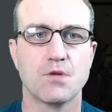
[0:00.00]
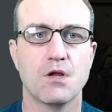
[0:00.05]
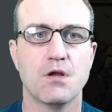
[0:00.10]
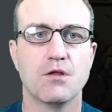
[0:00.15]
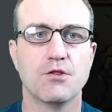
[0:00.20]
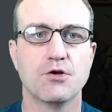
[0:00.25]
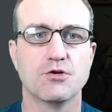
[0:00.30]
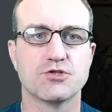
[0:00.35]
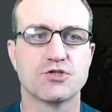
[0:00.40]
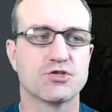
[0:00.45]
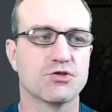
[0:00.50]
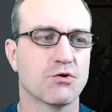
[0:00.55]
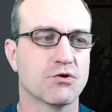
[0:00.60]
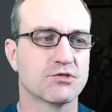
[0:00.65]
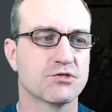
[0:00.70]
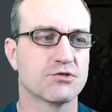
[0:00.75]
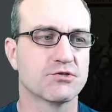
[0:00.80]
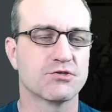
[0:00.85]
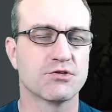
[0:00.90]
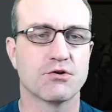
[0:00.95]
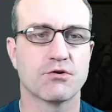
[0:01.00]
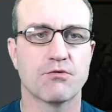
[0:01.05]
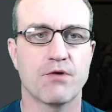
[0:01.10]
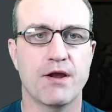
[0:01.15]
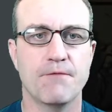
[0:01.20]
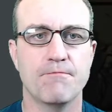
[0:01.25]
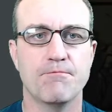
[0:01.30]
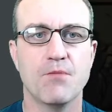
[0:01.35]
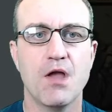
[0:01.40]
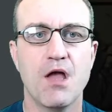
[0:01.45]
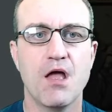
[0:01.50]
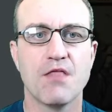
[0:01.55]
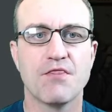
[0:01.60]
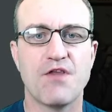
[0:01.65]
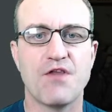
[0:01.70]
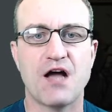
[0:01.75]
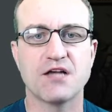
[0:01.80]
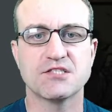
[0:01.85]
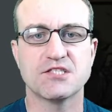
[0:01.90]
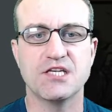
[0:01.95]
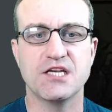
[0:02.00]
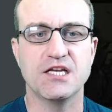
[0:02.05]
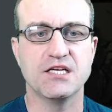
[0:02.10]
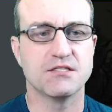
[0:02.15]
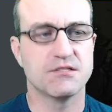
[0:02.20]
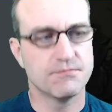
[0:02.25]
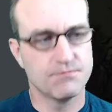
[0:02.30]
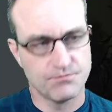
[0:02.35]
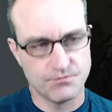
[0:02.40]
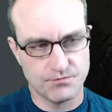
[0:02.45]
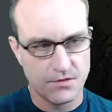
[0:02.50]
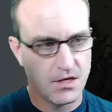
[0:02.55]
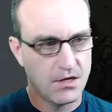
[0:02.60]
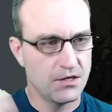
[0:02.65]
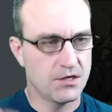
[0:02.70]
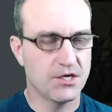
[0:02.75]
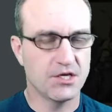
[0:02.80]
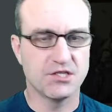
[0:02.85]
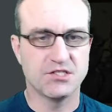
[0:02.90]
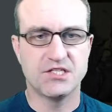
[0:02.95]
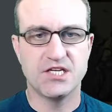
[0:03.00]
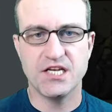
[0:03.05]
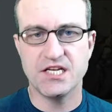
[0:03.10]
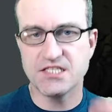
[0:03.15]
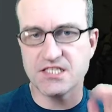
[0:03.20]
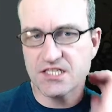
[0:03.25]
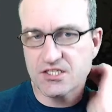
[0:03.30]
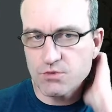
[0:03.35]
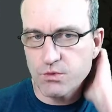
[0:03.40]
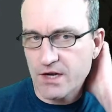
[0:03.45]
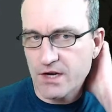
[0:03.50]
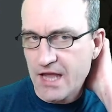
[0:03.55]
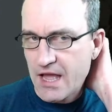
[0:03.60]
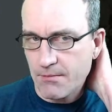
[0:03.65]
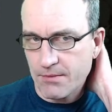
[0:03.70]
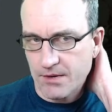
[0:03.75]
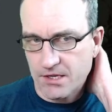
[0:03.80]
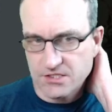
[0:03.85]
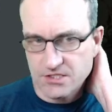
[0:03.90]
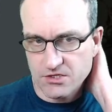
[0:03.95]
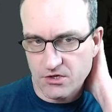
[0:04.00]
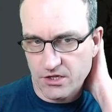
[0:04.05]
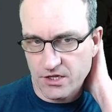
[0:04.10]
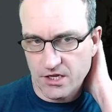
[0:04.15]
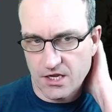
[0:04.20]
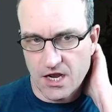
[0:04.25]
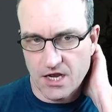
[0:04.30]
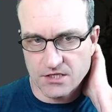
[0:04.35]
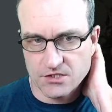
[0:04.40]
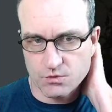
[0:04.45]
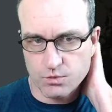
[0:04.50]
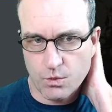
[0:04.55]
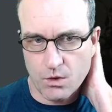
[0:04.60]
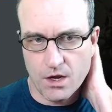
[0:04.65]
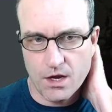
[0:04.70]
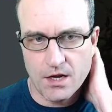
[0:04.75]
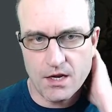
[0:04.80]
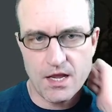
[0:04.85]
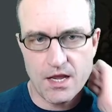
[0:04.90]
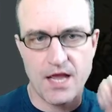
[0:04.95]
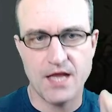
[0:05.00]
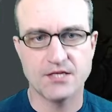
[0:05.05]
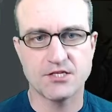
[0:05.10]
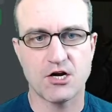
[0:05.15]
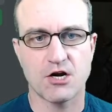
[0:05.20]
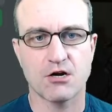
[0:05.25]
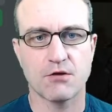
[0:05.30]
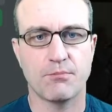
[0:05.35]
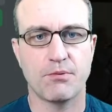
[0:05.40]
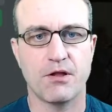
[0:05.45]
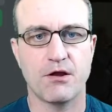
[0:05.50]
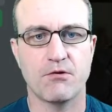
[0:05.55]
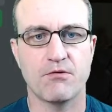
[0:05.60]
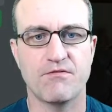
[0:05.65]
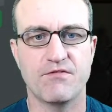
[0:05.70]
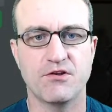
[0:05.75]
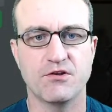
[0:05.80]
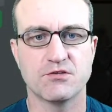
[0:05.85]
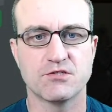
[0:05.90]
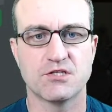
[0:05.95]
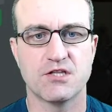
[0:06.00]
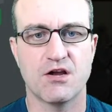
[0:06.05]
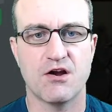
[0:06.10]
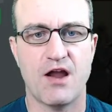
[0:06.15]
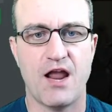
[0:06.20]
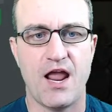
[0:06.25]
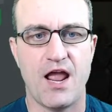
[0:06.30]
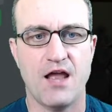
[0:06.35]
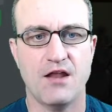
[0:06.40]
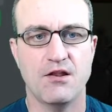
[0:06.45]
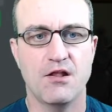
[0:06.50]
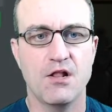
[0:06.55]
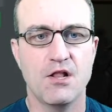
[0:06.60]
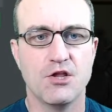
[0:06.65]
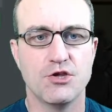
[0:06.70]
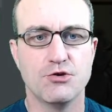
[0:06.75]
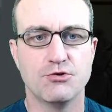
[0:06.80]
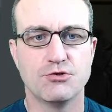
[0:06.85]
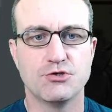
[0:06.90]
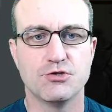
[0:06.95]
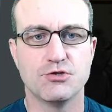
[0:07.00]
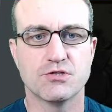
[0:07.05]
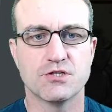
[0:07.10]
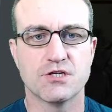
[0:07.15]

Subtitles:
Those swords are so great. Thoughtseize. You can tease this one out because it only costs 1, and target player reveals their hand. You choose a